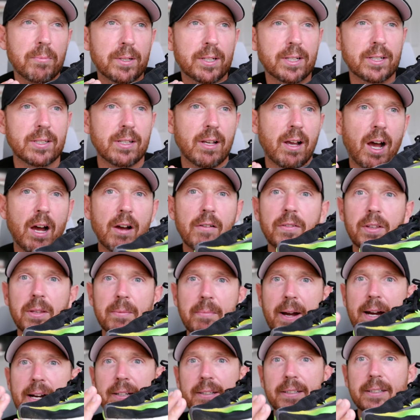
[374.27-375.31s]
because over the
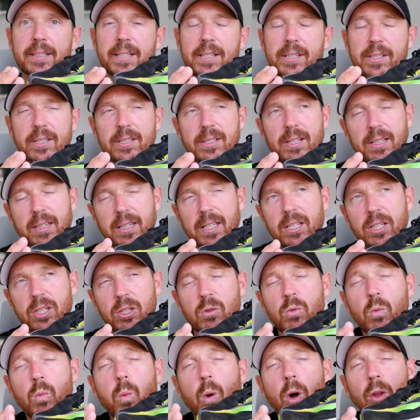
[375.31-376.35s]
marathon distance I think
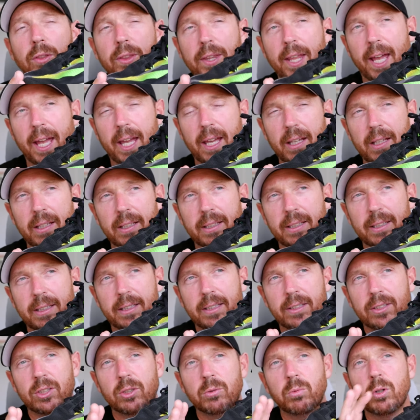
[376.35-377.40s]
you want that.
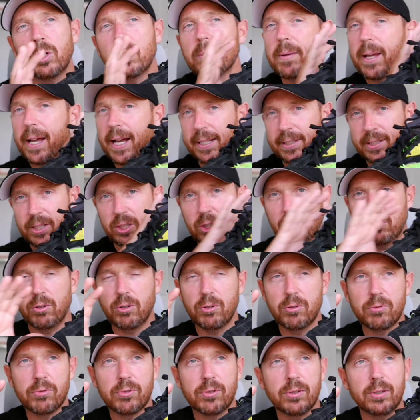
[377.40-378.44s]
You want to be able to
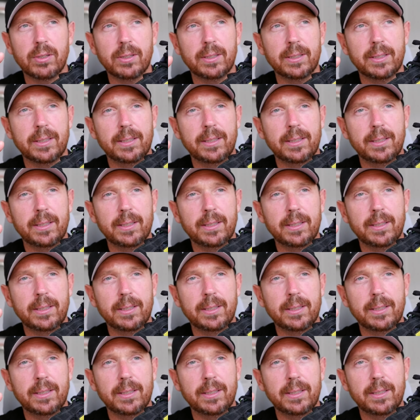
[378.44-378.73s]
cruise,